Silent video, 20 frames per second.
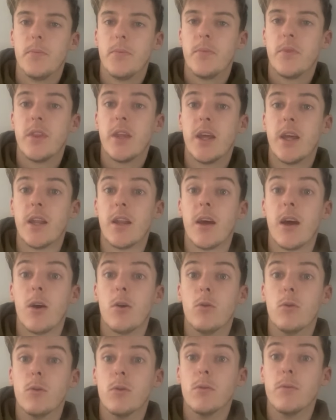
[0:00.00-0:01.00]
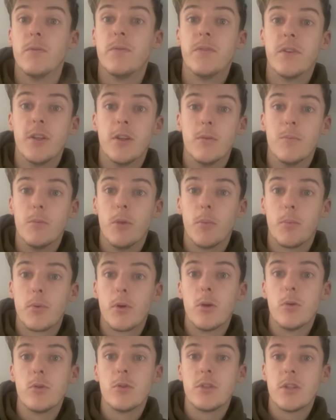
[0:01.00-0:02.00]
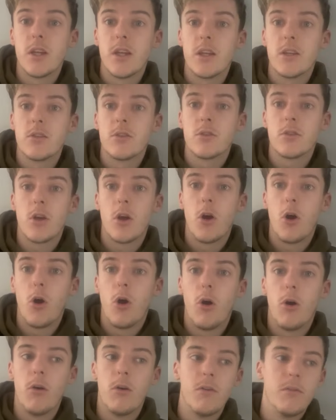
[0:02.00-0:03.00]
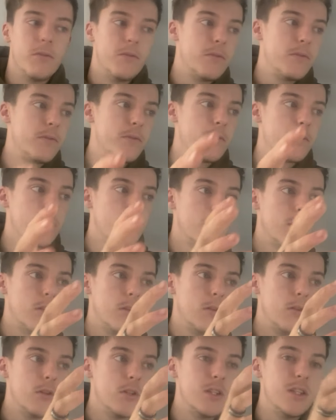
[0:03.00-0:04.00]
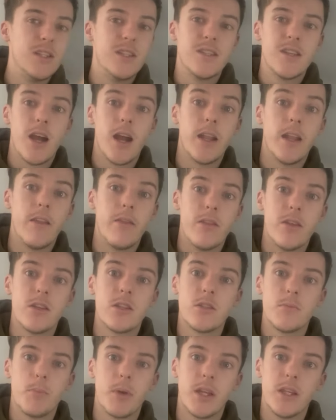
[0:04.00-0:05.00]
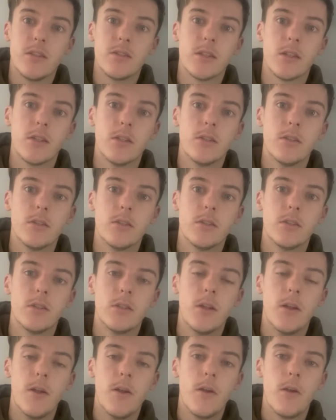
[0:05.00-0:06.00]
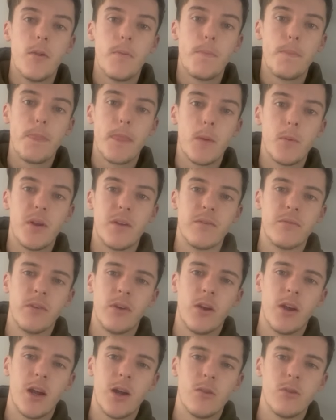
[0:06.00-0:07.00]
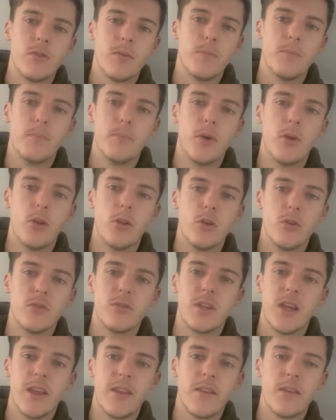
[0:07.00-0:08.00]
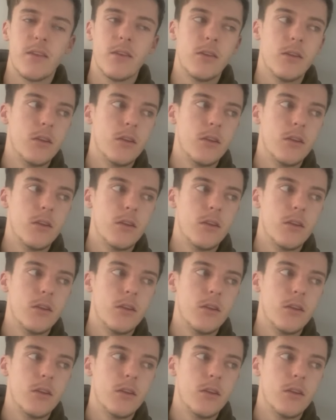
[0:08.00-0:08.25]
Then I will film the process of designing this spacer when I figure out how to bolt it all together,